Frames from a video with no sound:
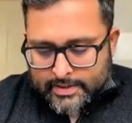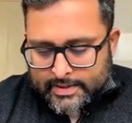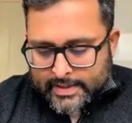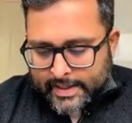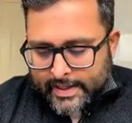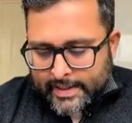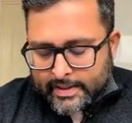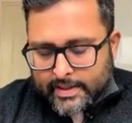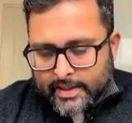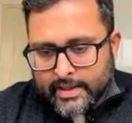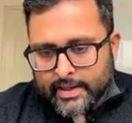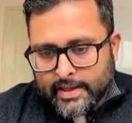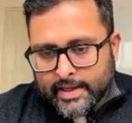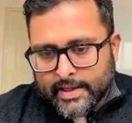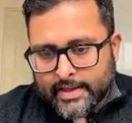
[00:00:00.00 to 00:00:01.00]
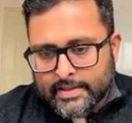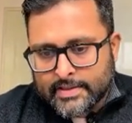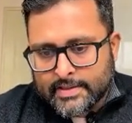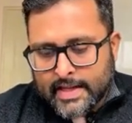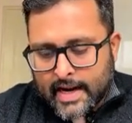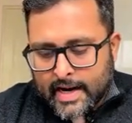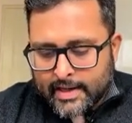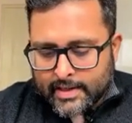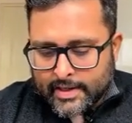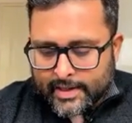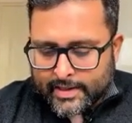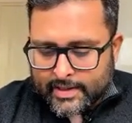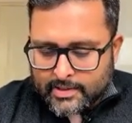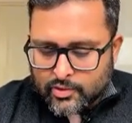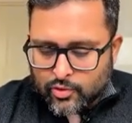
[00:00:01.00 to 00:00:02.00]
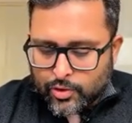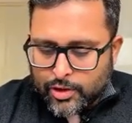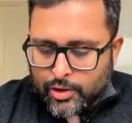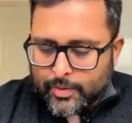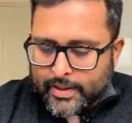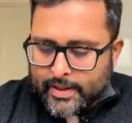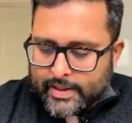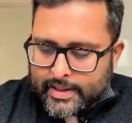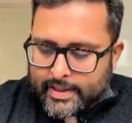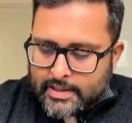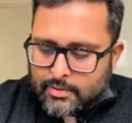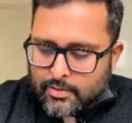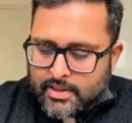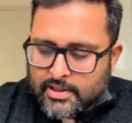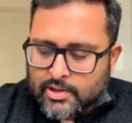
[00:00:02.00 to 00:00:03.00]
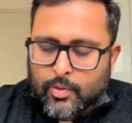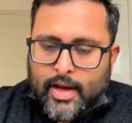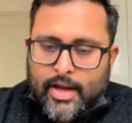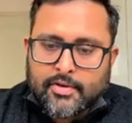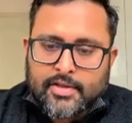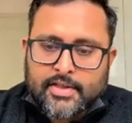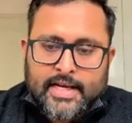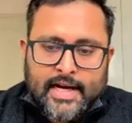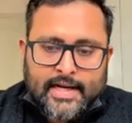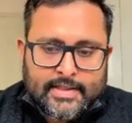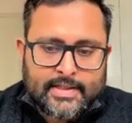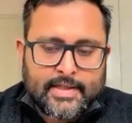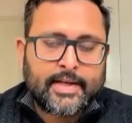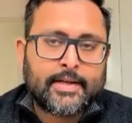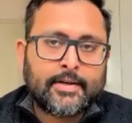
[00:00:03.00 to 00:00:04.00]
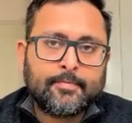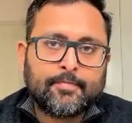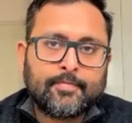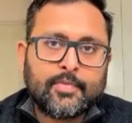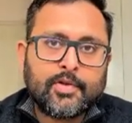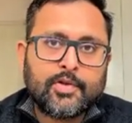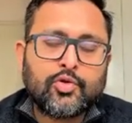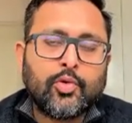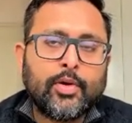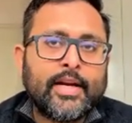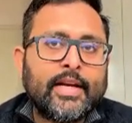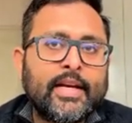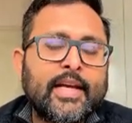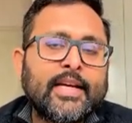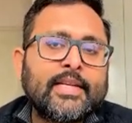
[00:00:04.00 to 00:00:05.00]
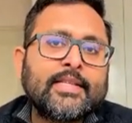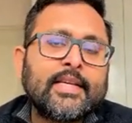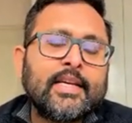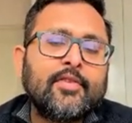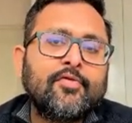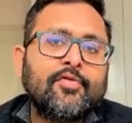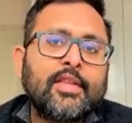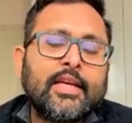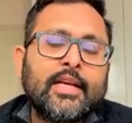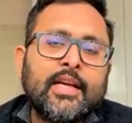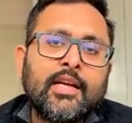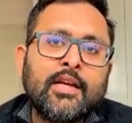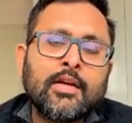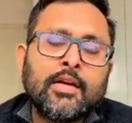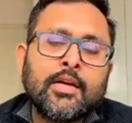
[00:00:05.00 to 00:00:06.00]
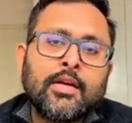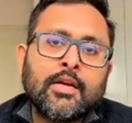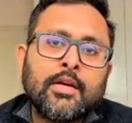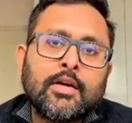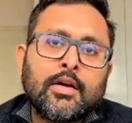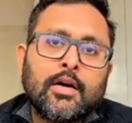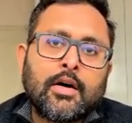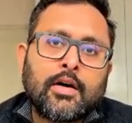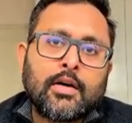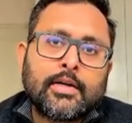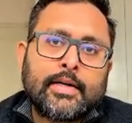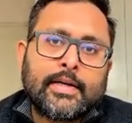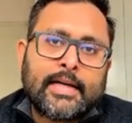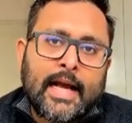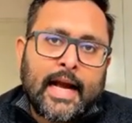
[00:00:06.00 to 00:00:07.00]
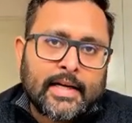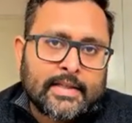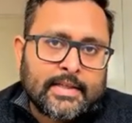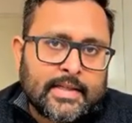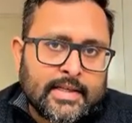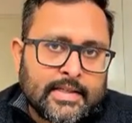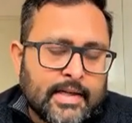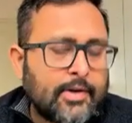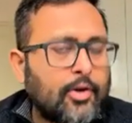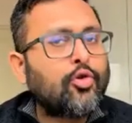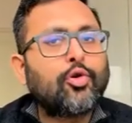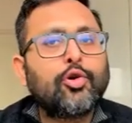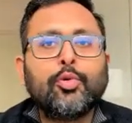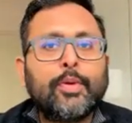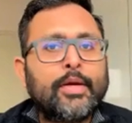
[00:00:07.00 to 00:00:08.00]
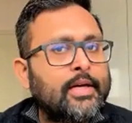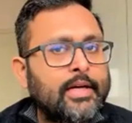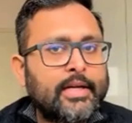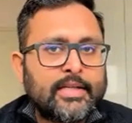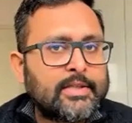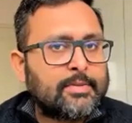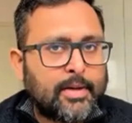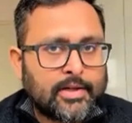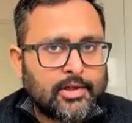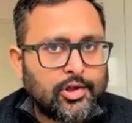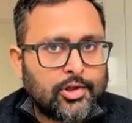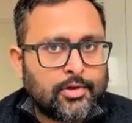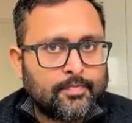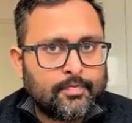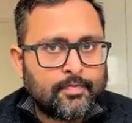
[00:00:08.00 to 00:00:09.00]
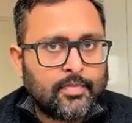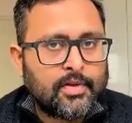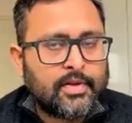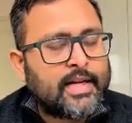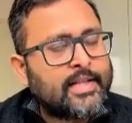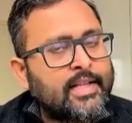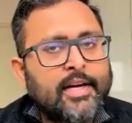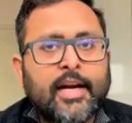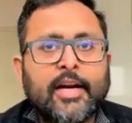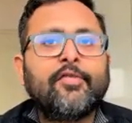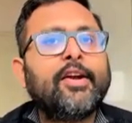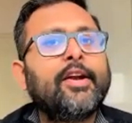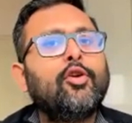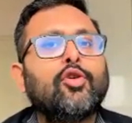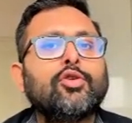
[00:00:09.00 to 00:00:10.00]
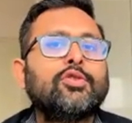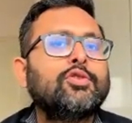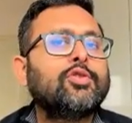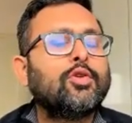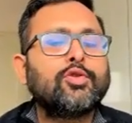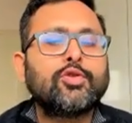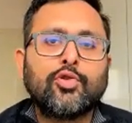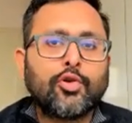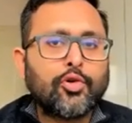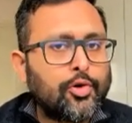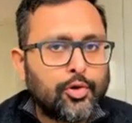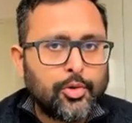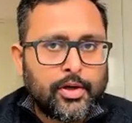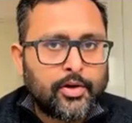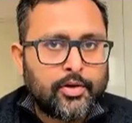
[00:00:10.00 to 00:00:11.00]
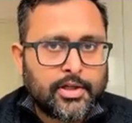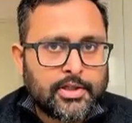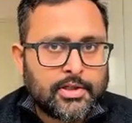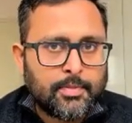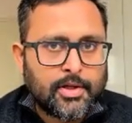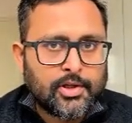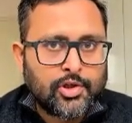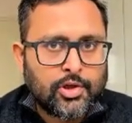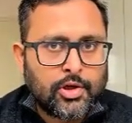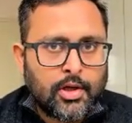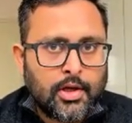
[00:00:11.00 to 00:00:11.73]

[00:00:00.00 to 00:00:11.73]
Second thing is that it is going to increase with the square of the tax rate. So in case if the taxes are not going to increase much, then the deadweight loss is also not going to increase much.